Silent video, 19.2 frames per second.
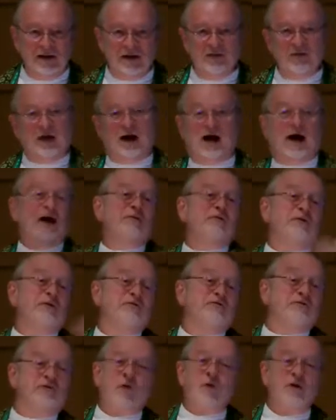the
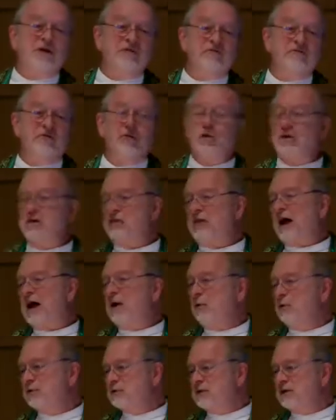
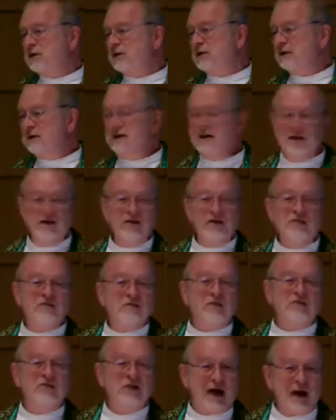144,000,
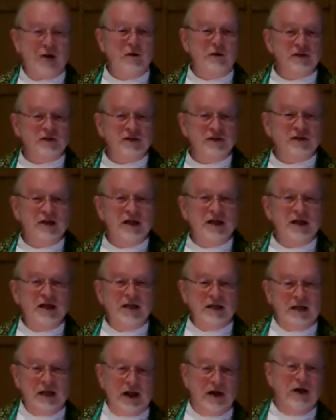the 1,000
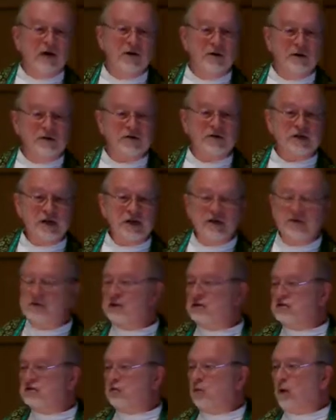years, the
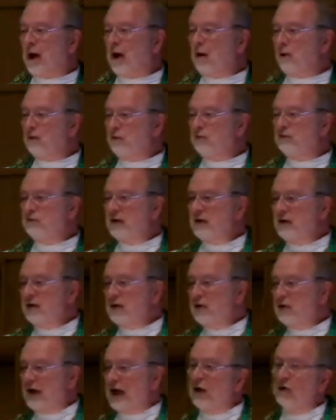
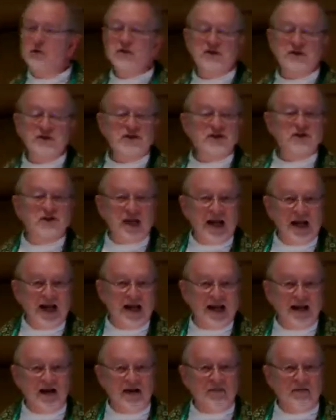12,000
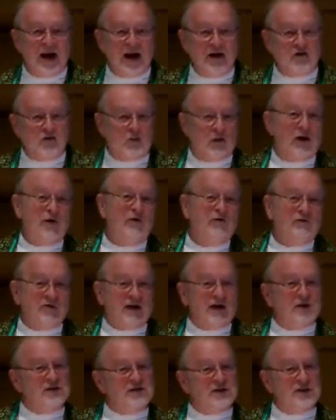stadia by
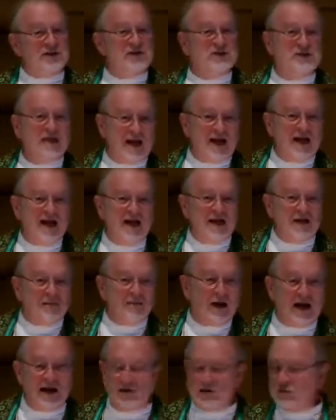12,000 stadia
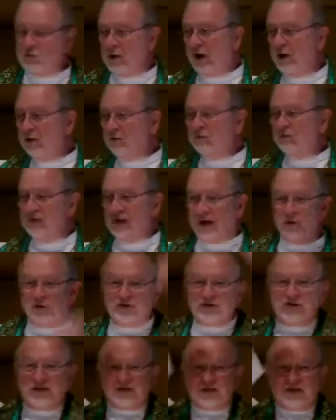by
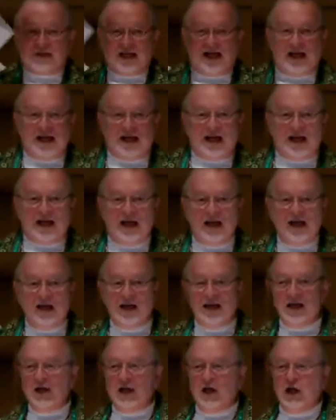12,000 stadia,
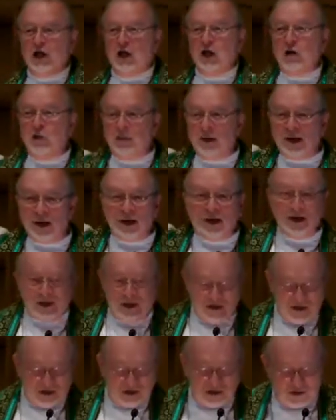cubic
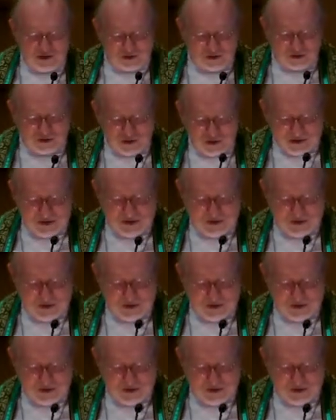New